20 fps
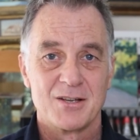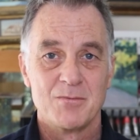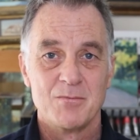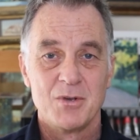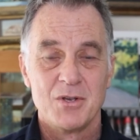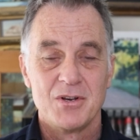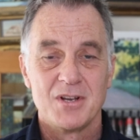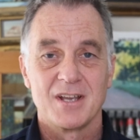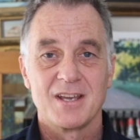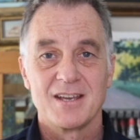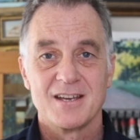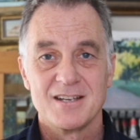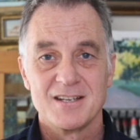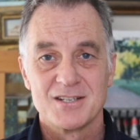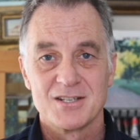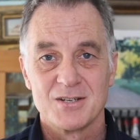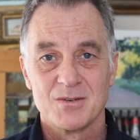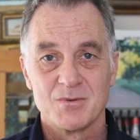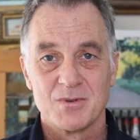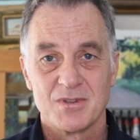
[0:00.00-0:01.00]

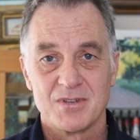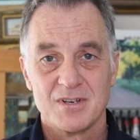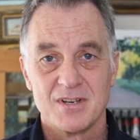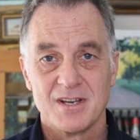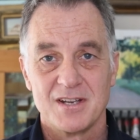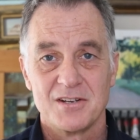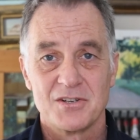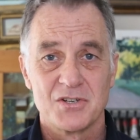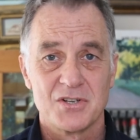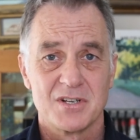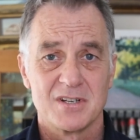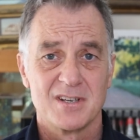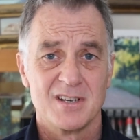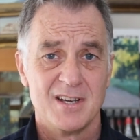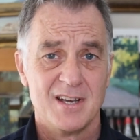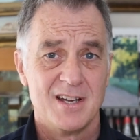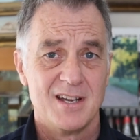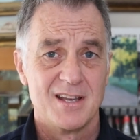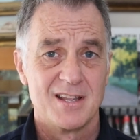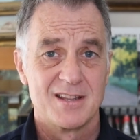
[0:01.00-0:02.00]
communication with nature,
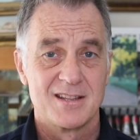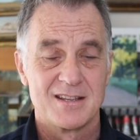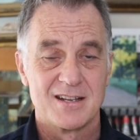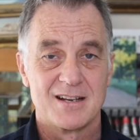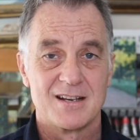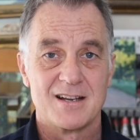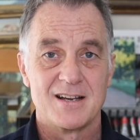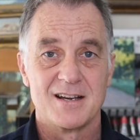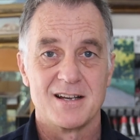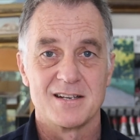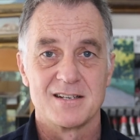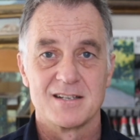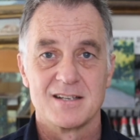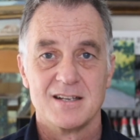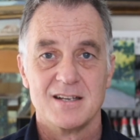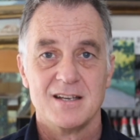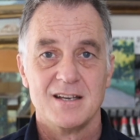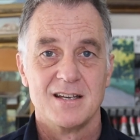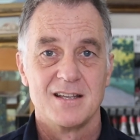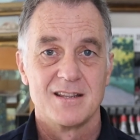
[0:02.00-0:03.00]
the light,
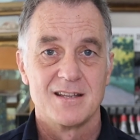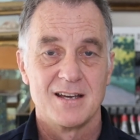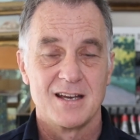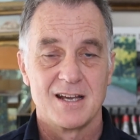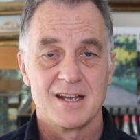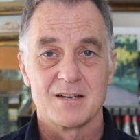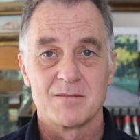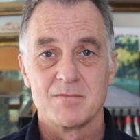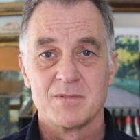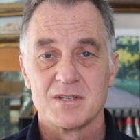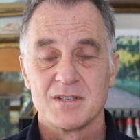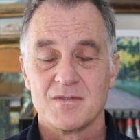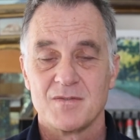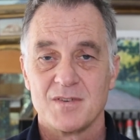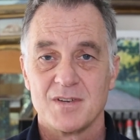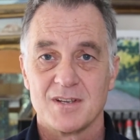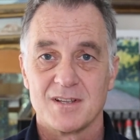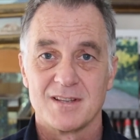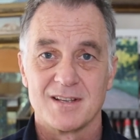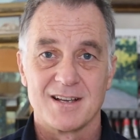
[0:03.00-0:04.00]
the
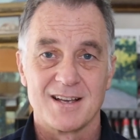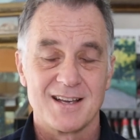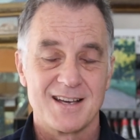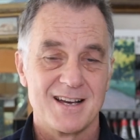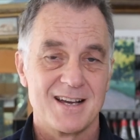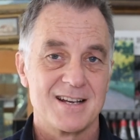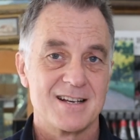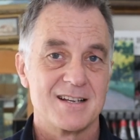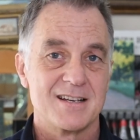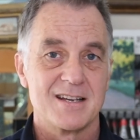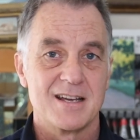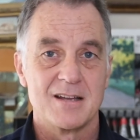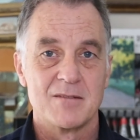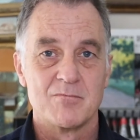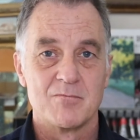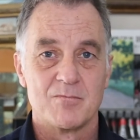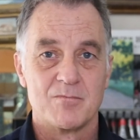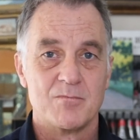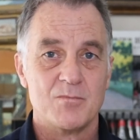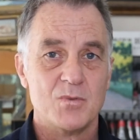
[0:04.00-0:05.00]
atmosphere, the color
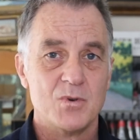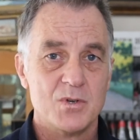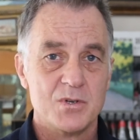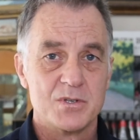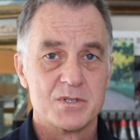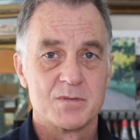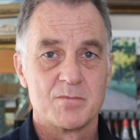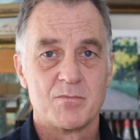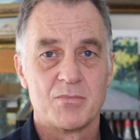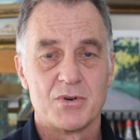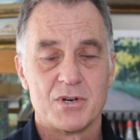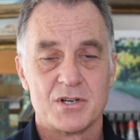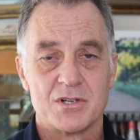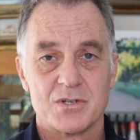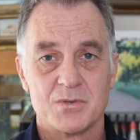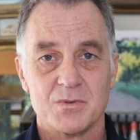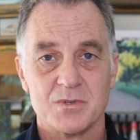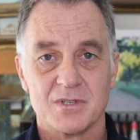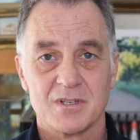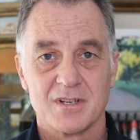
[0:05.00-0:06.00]
and loose
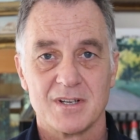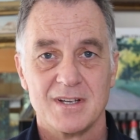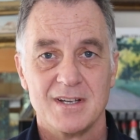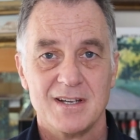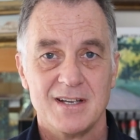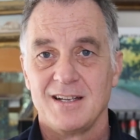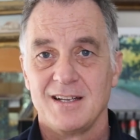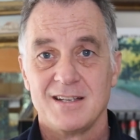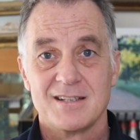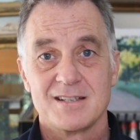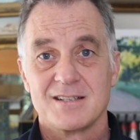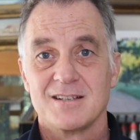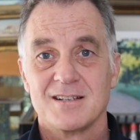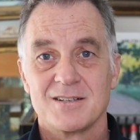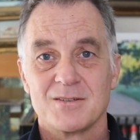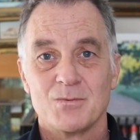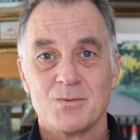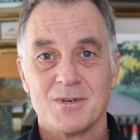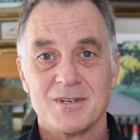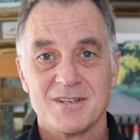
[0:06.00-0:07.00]
brushwork. Isn't
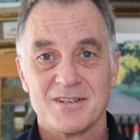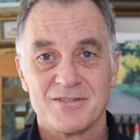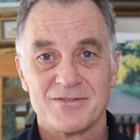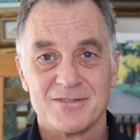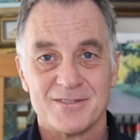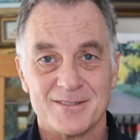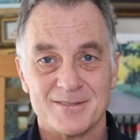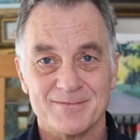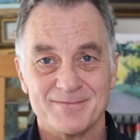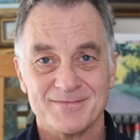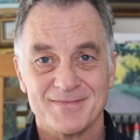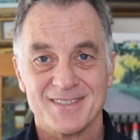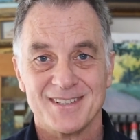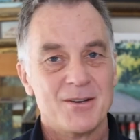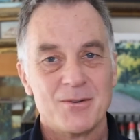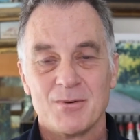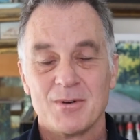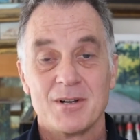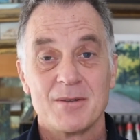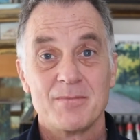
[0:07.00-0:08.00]
it wonderful?
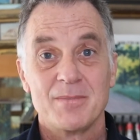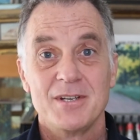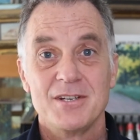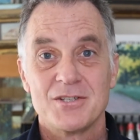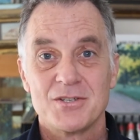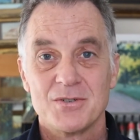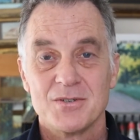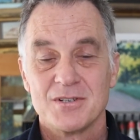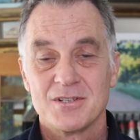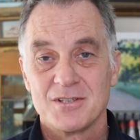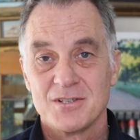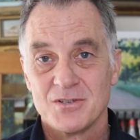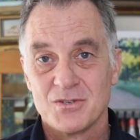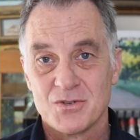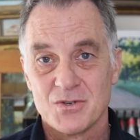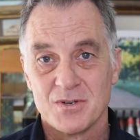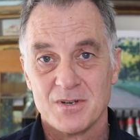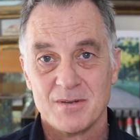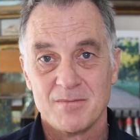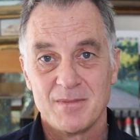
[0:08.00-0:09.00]
Well, be sure to
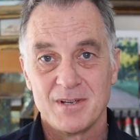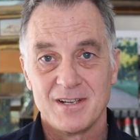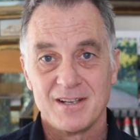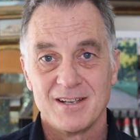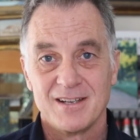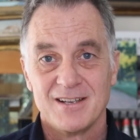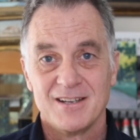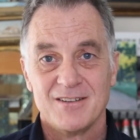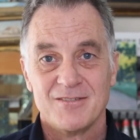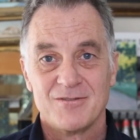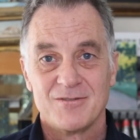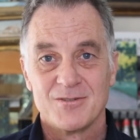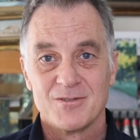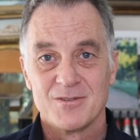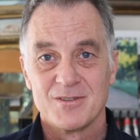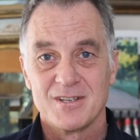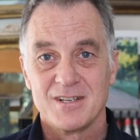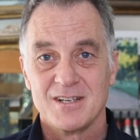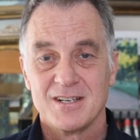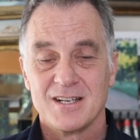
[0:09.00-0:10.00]
join me
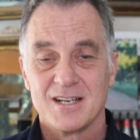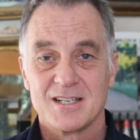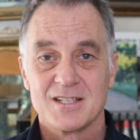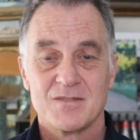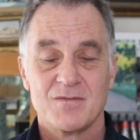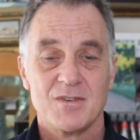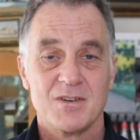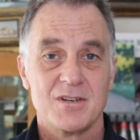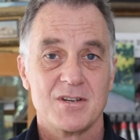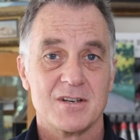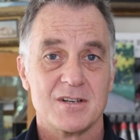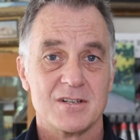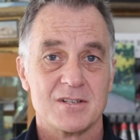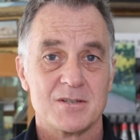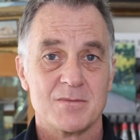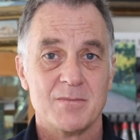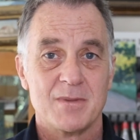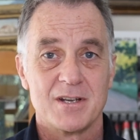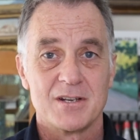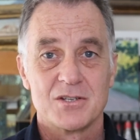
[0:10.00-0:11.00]
for the next video, and
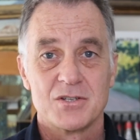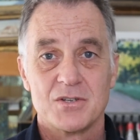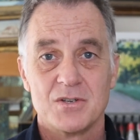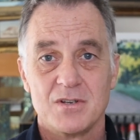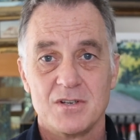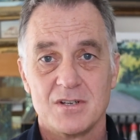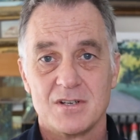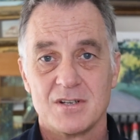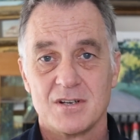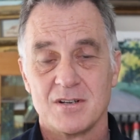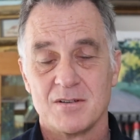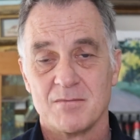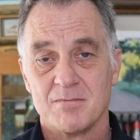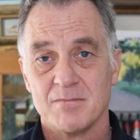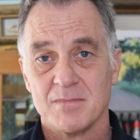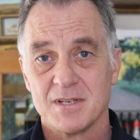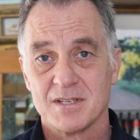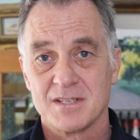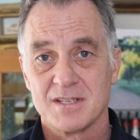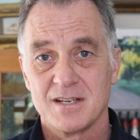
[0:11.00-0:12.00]
to make sure you don't
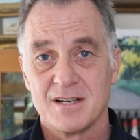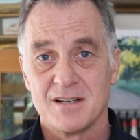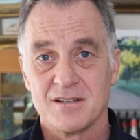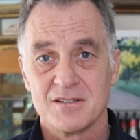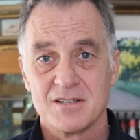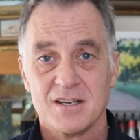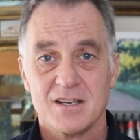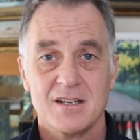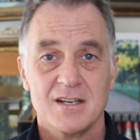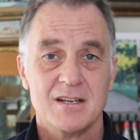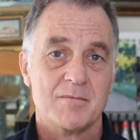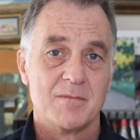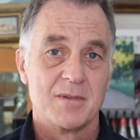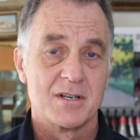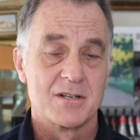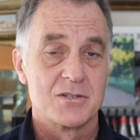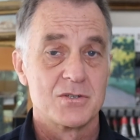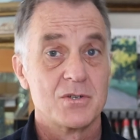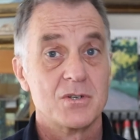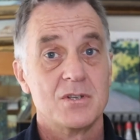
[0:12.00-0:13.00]
miss out,
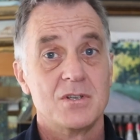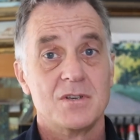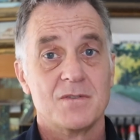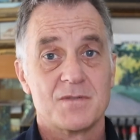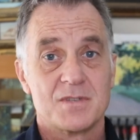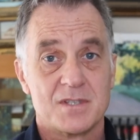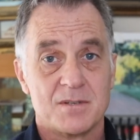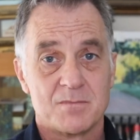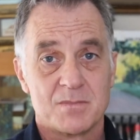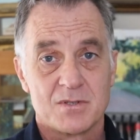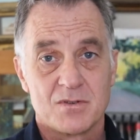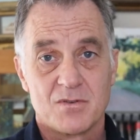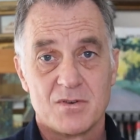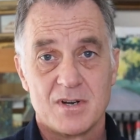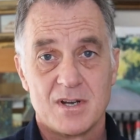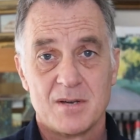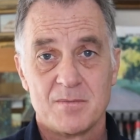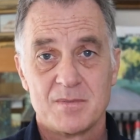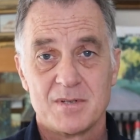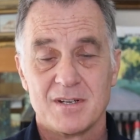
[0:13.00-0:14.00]
make sure you've
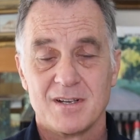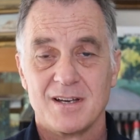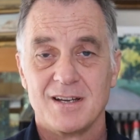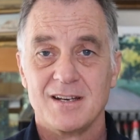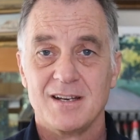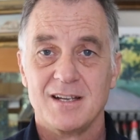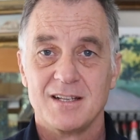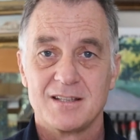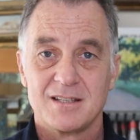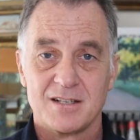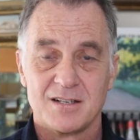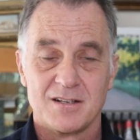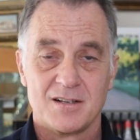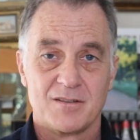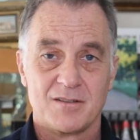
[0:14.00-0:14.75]
subscribed and hit the